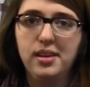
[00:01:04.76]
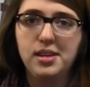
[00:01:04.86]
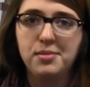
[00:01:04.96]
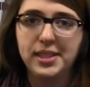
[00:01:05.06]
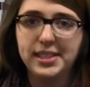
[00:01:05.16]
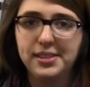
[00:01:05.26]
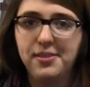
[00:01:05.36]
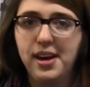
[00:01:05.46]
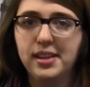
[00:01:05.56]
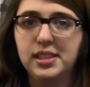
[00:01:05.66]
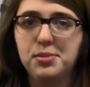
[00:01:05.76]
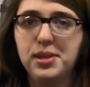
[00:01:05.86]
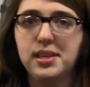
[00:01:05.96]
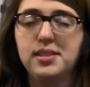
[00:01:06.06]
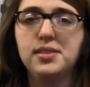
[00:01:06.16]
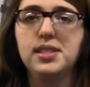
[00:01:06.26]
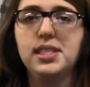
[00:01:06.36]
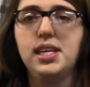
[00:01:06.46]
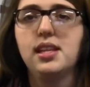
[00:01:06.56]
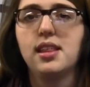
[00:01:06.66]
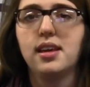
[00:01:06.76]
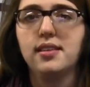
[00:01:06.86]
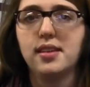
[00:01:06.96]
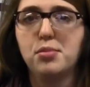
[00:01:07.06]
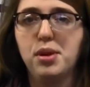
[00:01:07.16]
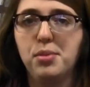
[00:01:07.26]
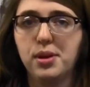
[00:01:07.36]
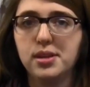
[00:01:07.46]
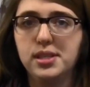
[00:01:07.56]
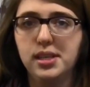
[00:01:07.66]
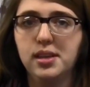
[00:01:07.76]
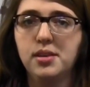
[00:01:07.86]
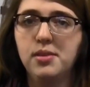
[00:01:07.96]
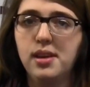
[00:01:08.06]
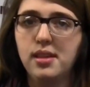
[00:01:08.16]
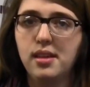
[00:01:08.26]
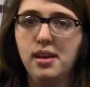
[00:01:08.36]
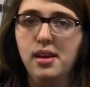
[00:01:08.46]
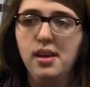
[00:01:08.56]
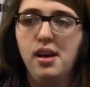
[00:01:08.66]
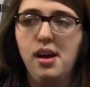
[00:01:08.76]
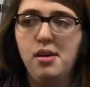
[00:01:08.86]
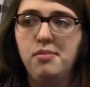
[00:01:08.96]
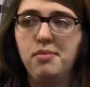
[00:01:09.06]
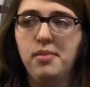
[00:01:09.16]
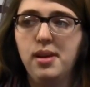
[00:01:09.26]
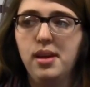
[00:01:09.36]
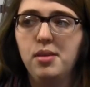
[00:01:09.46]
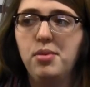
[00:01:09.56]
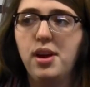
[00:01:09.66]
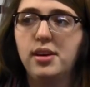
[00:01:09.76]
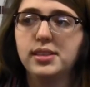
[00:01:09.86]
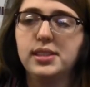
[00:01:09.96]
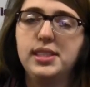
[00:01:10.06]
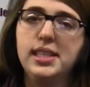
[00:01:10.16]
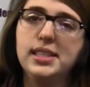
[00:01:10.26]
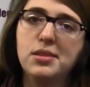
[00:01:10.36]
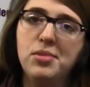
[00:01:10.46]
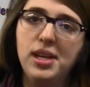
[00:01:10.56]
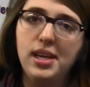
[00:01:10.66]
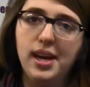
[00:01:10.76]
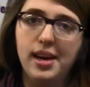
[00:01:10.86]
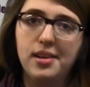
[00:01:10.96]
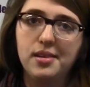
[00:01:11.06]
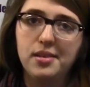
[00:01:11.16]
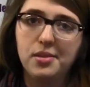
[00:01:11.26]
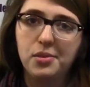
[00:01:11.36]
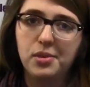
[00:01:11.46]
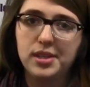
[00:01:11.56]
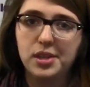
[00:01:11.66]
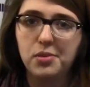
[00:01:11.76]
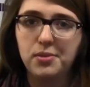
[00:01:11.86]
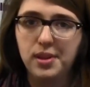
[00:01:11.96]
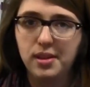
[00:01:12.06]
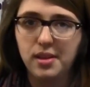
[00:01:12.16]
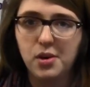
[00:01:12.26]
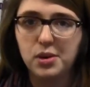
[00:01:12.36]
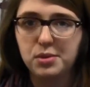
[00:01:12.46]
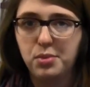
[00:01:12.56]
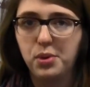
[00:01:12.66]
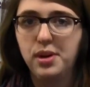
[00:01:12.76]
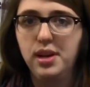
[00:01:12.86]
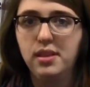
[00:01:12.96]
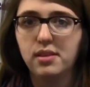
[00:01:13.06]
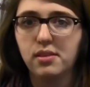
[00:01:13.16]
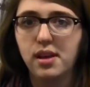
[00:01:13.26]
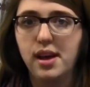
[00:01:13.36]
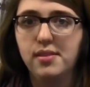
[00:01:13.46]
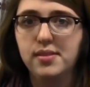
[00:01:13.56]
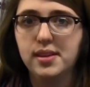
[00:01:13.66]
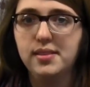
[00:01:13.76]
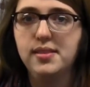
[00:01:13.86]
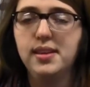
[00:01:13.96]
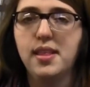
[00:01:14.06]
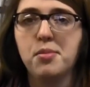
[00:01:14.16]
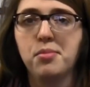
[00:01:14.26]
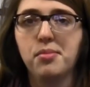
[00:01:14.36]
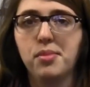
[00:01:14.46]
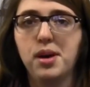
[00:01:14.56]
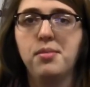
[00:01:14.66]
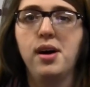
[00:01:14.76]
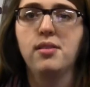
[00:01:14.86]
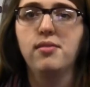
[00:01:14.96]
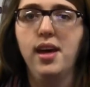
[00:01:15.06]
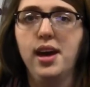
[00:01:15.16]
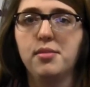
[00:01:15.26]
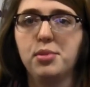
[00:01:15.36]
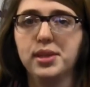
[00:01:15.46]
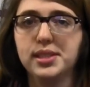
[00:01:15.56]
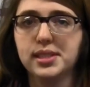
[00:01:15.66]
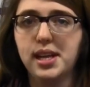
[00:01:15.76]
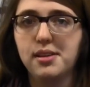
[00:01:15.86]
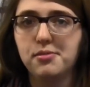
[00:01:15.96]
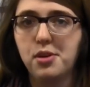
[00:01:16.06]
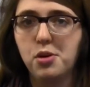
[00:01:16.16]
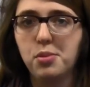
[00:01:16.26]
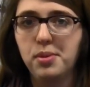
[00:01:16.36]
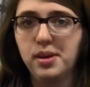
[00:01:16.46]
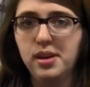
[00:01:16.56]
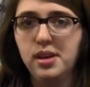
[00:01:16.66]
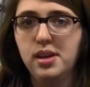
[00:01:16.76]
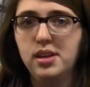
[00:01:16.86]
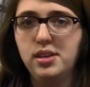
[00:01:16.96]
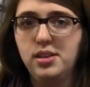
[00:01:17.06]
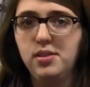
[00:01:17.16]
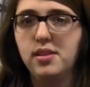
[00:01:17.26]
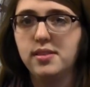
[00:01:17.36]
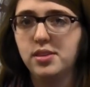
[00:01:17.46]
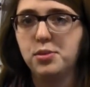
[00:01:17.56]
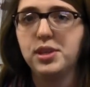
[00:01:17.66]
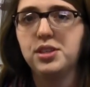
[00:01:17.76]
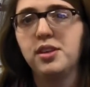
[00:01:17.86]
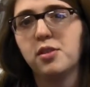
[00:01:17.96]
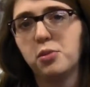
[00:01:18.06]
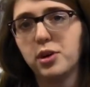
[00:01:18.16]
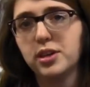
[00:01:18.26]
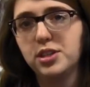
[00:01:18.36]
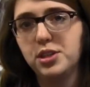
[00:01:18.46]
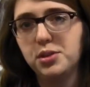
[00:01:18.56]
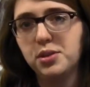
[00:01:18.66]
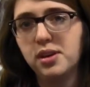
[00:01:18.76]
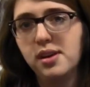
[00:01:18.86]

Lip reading: domestic violence because you see the things that people are dealing with, but also seeing somebody at what is hopefully the lowest point in their lives and seeing them come out of that brings a lot of hope to the situation and the work too.